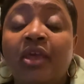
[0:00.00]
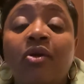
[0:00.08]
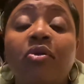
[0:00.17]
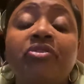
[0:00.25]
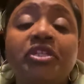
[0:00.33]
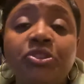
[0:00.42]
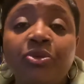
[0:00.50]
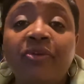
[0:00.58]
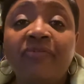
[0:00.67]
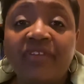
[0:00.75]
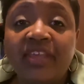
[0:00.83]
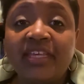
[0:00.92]
Well, the
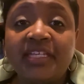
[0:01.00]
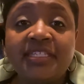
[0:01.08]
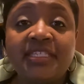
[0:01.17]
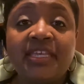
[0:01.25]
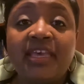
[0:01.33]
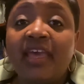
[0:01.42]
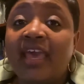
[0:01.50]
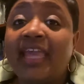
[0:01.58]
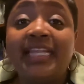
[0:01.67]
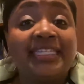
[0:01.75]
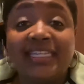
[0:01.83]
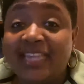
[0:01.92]
truth is,
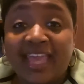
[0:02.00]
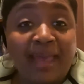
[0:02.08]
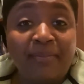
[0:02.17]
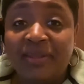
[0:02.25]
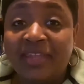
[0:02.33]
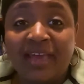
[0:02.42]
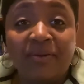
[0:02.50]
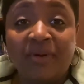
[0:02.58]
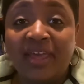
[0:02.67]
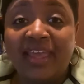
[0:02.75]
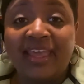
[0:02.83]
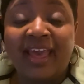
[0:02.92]
it didn't happen that
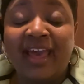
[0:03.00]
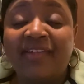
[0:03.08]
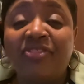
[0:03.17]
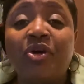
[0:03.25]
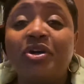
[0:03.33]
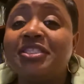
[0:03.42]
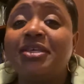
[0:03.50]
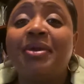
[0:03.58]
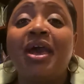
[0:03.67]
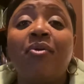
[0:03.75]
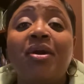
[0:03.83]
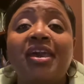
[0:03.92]
way. I thought
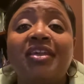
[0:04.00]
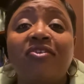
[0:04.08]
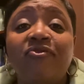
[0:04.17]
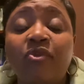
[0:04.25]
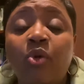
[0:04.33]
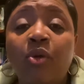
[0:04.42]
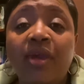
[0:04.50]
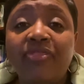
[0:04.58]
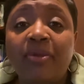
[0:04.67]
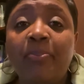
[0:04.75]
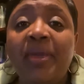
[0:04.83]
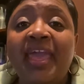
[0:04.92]
somehow I could avoid
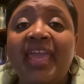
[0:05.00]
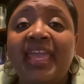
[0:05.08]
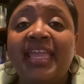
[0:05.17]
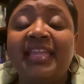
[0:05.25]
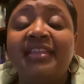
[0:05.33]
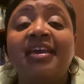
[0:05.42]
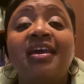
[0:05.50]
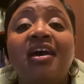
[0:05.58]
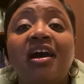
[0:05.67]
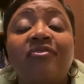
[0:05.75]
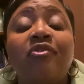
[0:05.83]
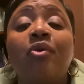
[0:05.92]
the pain
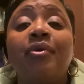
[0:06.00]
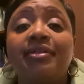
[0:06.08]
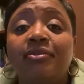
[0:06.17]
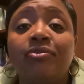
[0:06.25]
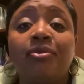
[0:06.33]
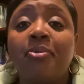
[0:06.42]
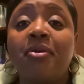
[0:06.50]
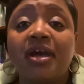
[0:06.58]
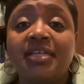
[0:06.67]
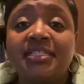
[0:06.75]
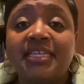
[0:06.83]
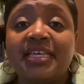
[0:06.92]
of going through the
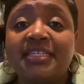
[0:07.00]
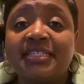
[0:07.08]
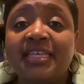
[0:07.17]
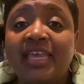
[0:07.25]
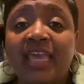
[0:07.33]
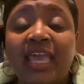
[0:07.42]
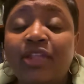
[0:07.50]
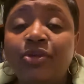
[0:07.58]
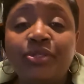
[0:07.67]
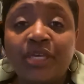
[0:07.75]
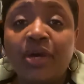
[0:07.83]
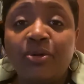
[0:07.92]
process. And you
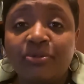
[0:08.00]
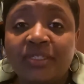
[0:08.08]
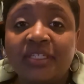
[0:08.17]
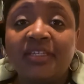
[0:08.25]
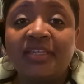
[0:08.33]
don't